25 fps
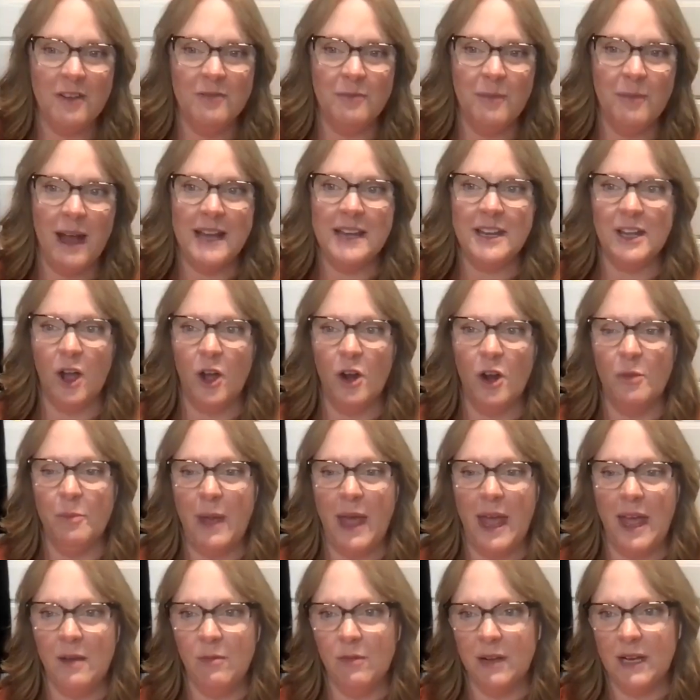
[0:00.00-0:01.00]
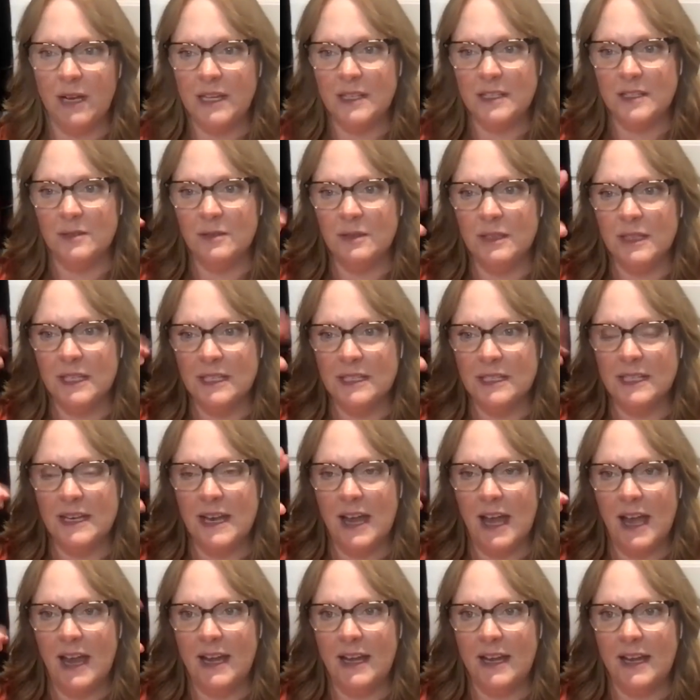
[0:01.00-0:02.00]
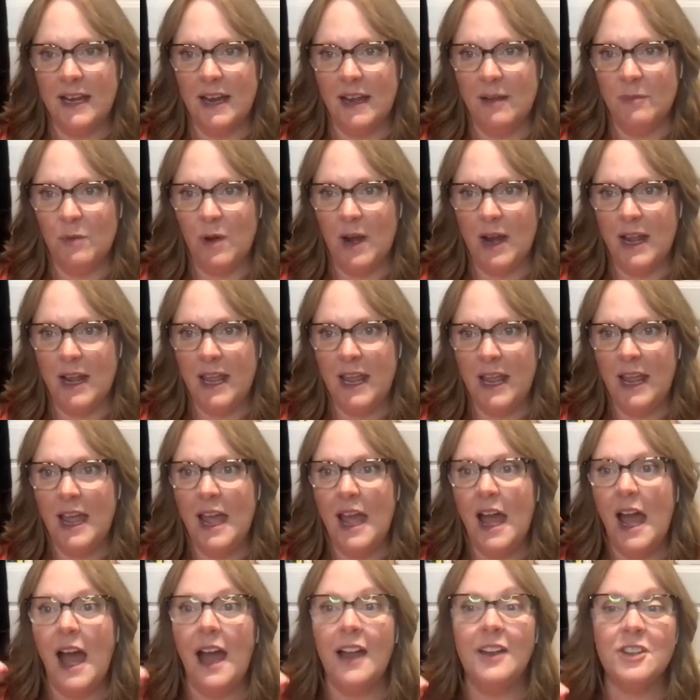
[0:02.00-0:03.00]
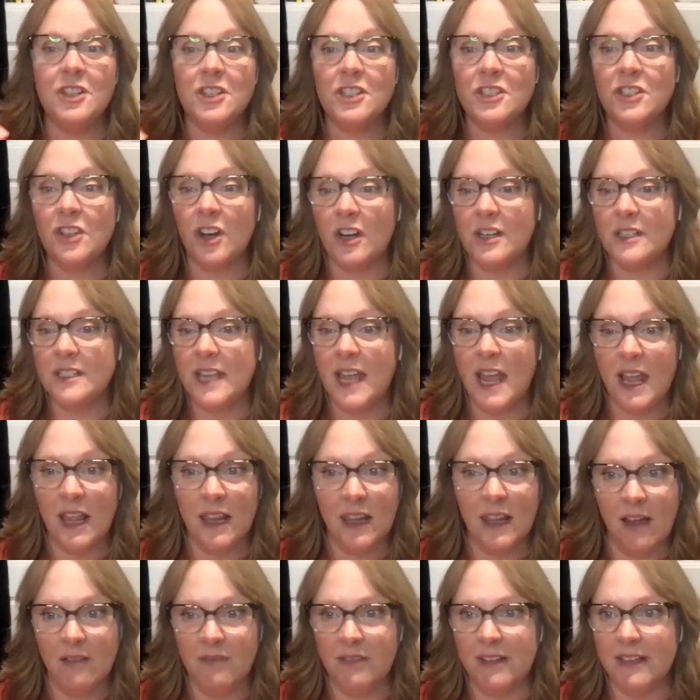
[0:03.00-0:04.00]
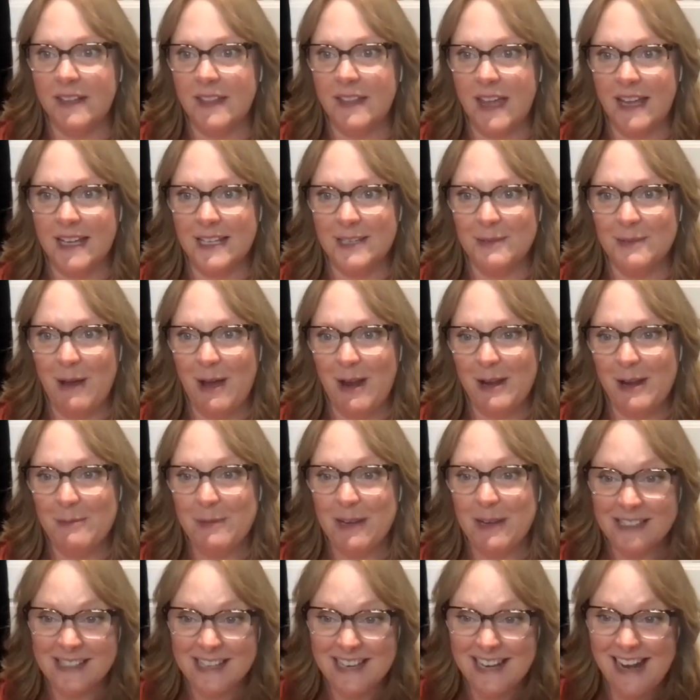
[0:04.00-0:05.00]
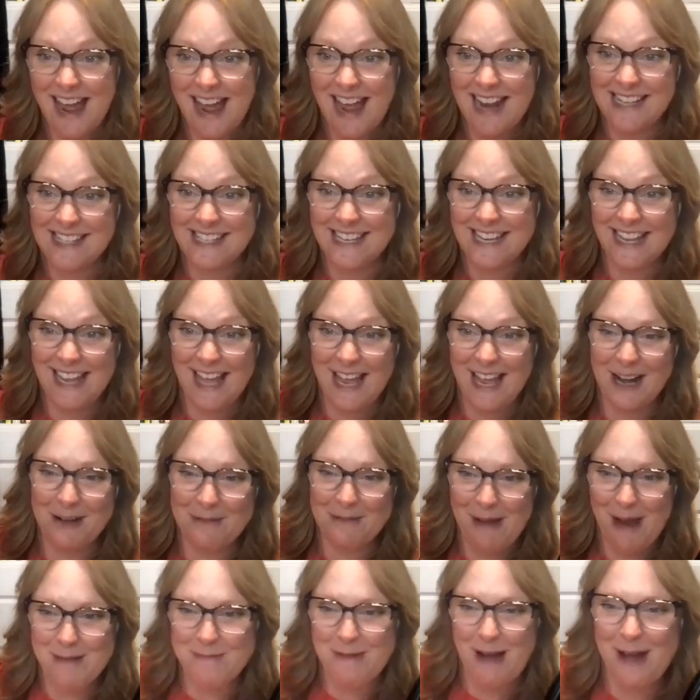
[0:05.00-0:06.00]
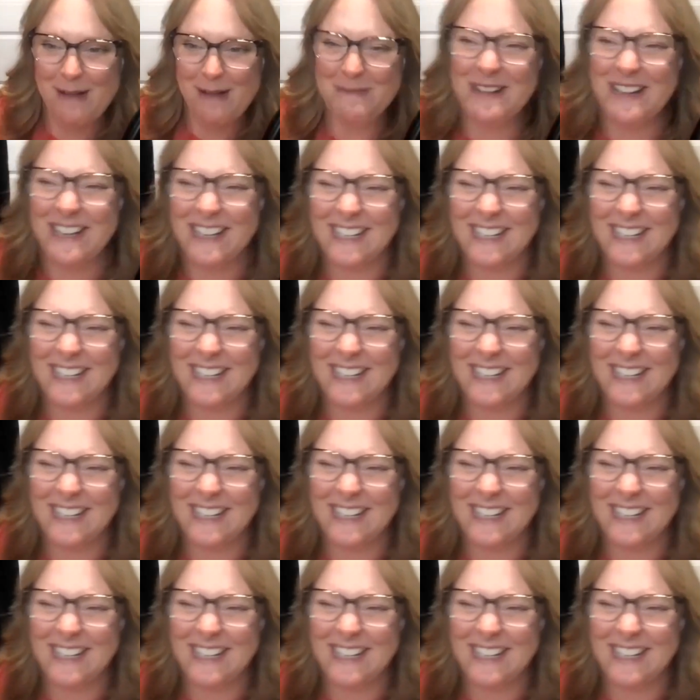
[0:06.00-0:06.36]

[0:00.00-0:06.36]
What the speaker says: of mine to go to bed when he's doing this at night and I'm ready. I just start saying lovely things about him. He's like, night, see you later, bye,